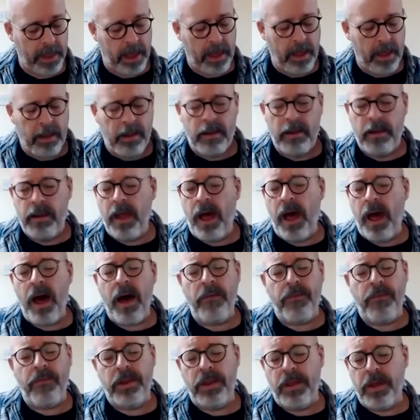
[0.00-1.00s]

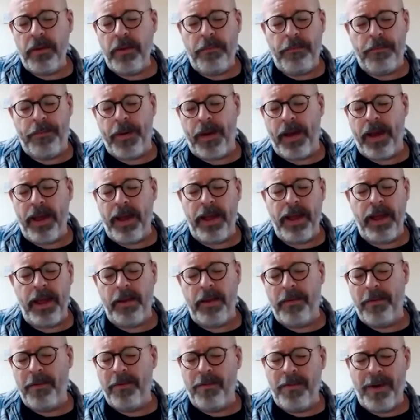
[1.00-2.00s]
Loving you,
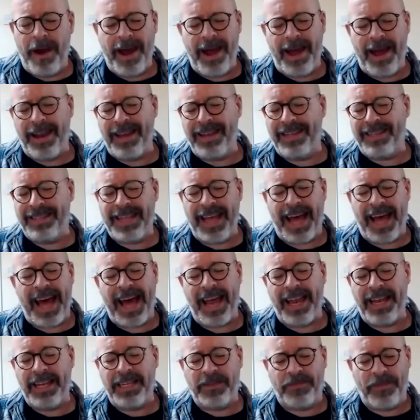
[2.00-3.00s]
babe, well, it
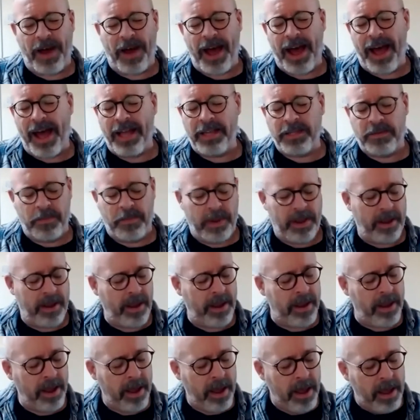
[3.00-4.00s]
satisfies
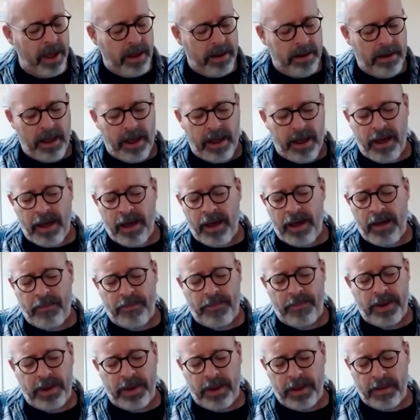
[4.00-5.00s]
me.
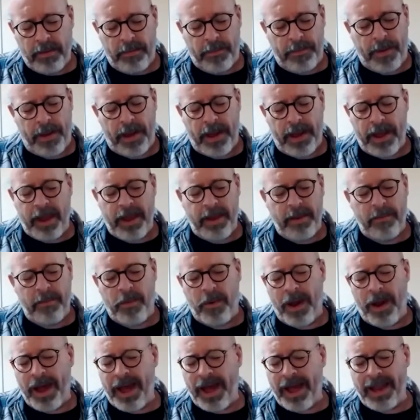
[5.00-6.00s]
Loving you, babe,
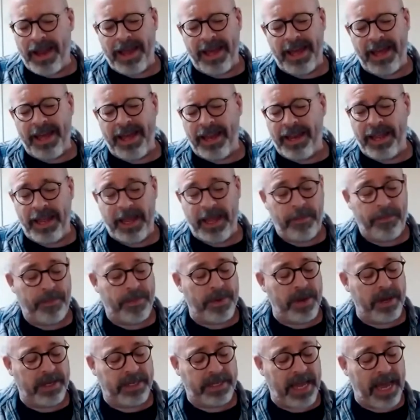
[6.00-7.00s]
well, it
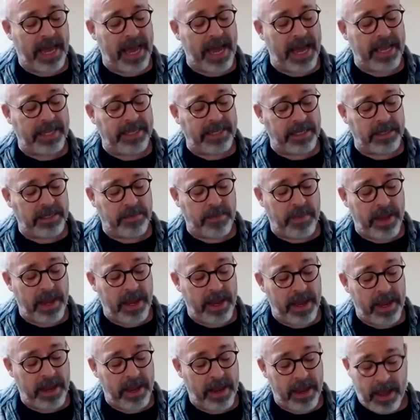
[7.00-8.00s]
hypnotizes
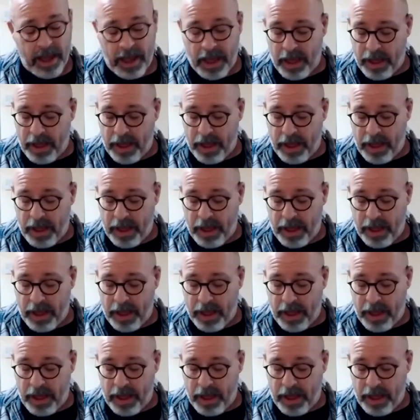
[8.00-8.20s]
me.